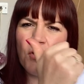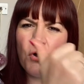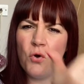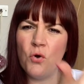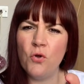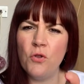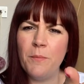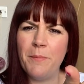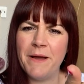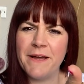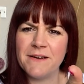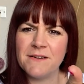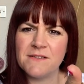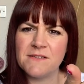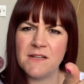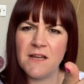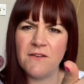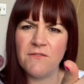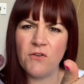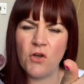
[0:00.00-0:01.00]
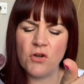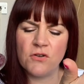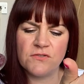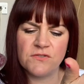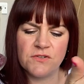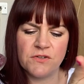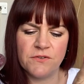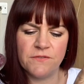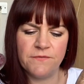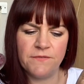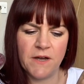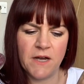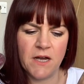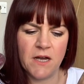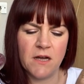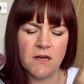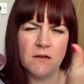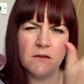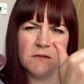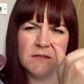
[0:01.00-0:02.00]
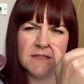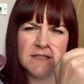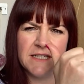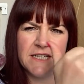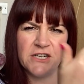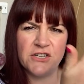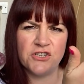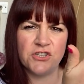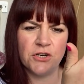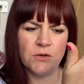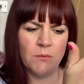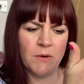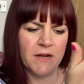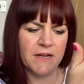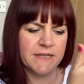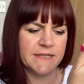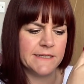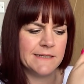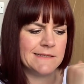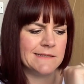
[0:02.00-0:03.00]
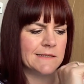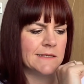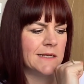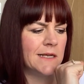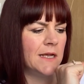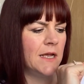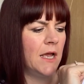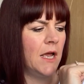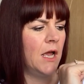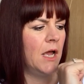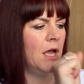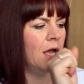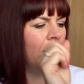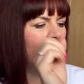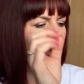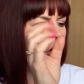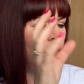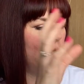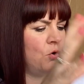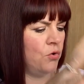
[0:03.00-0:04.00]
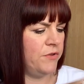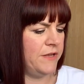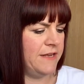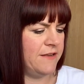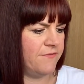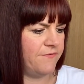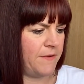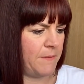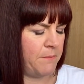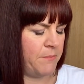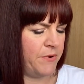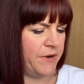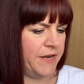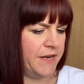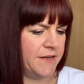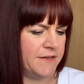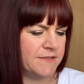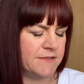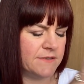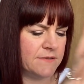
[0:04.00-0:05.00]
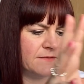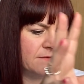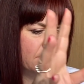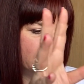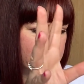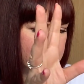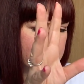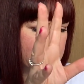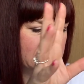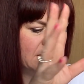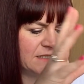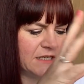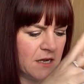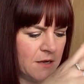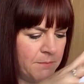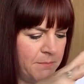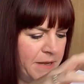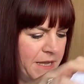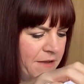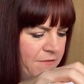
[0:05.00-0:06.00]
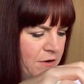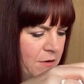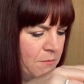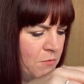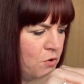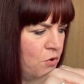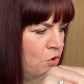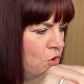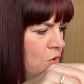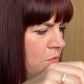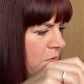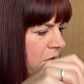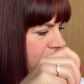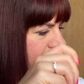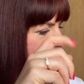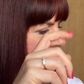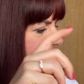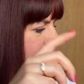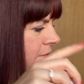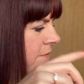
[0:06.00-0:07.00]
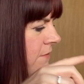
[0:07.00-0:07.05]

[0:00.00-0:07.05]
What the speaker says: all the patterns that I've got so far, t-shirt wise, all these fabrics, start pairing them all up, because I've